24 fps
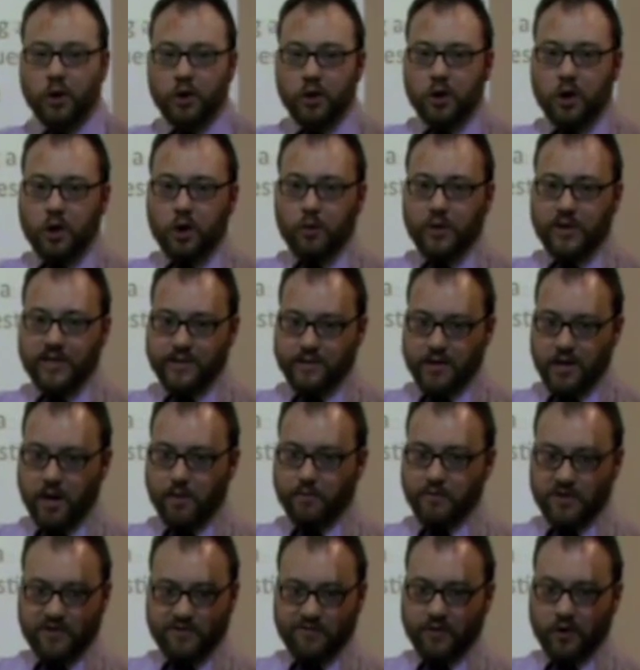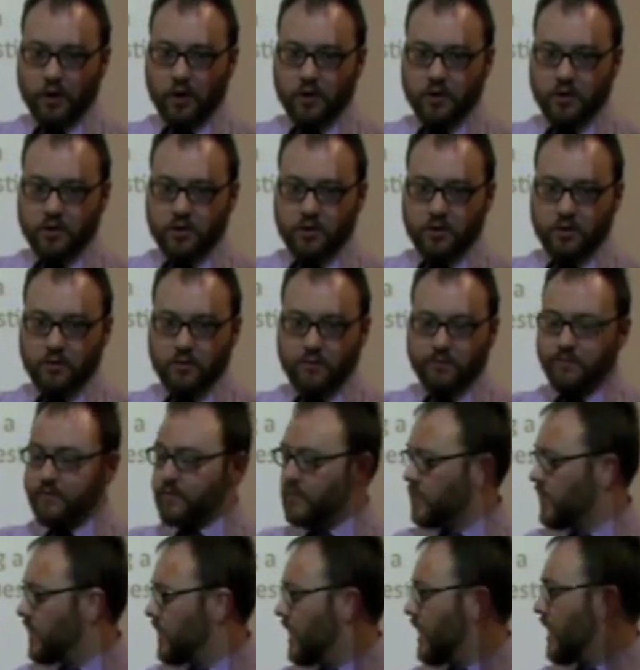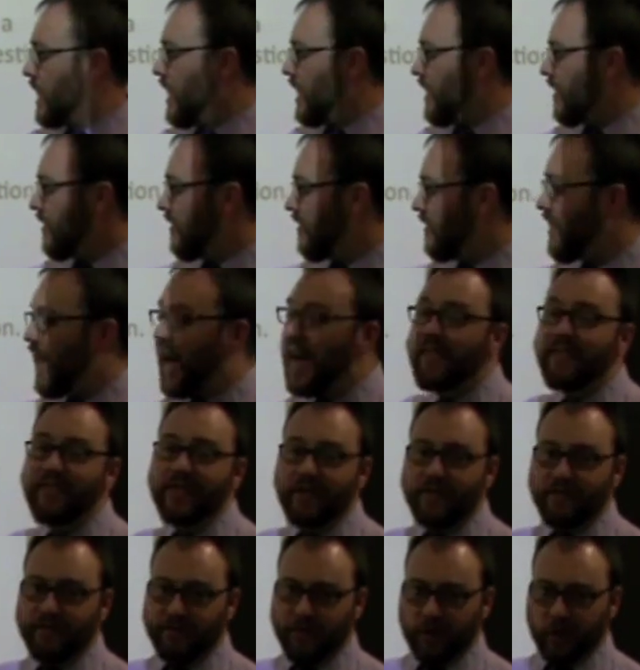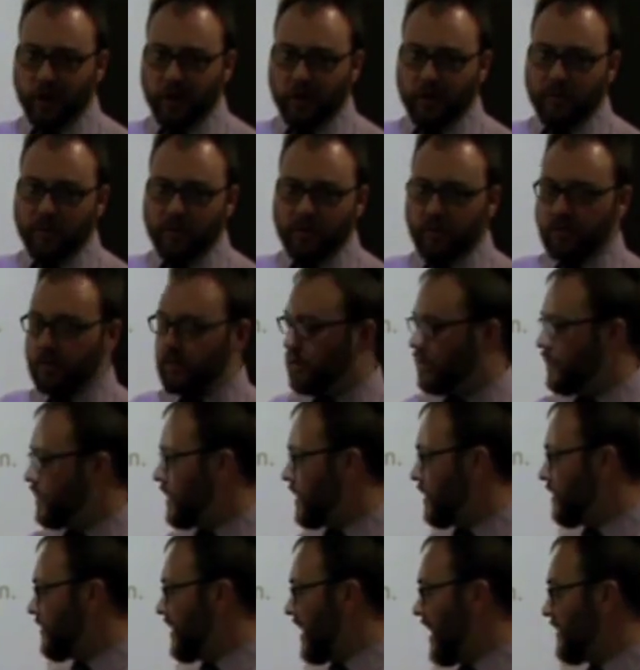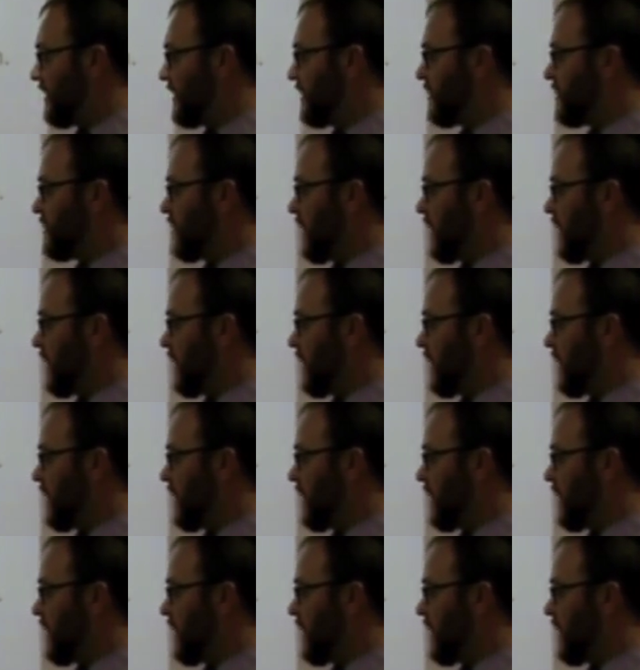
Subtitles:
word always comes first. Then the verb, then the